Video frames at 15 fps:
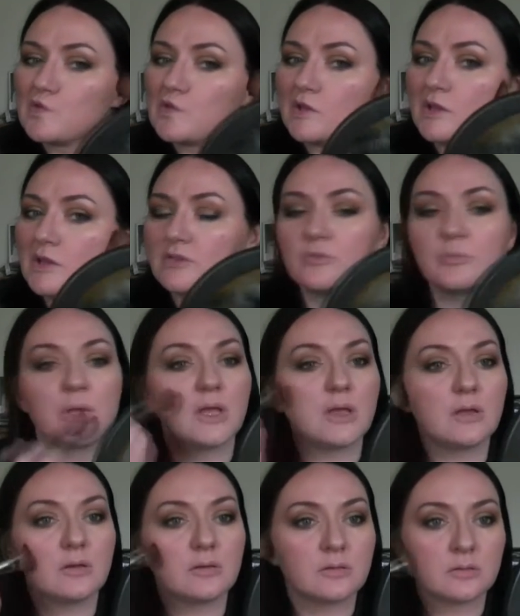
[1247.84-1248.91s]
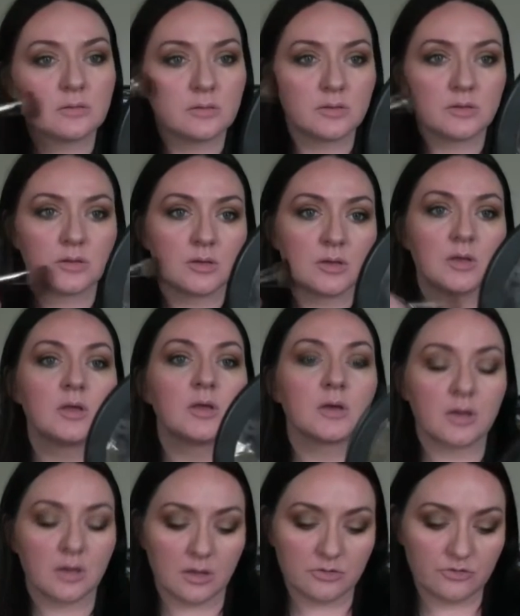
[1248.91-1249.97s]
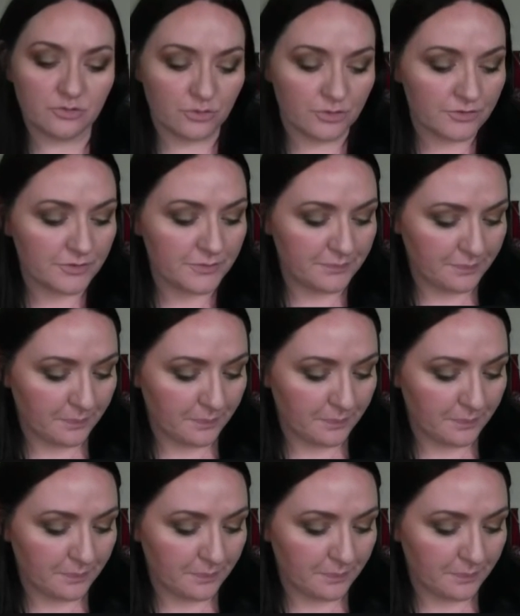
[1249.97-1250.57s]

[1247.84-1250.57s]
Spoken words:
So that's me contoured.